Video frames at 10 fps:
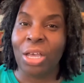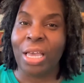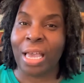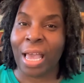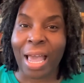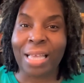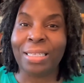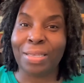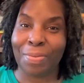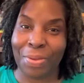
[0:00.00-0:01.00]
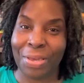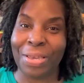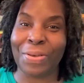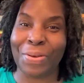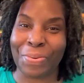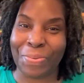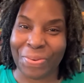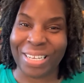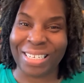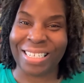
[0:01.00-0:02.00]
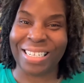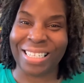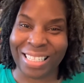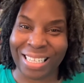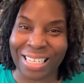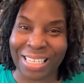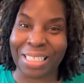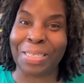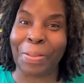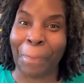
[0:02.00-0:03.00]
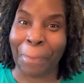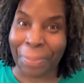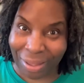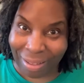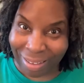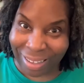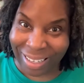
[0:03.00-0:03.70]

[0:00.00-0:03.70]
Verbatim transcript: It has to be a wish list book.